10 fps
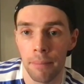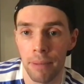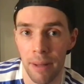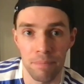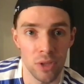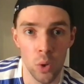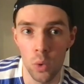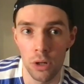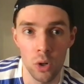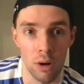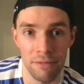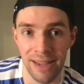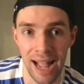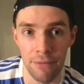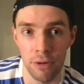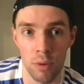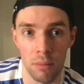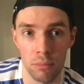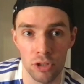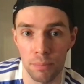But all in all, I think
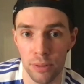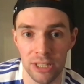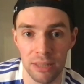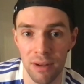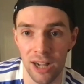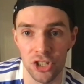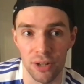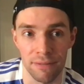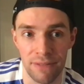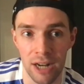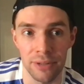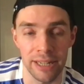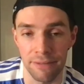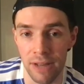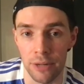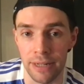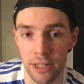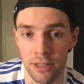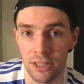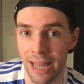everyone was pretty much very, very
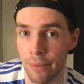good today.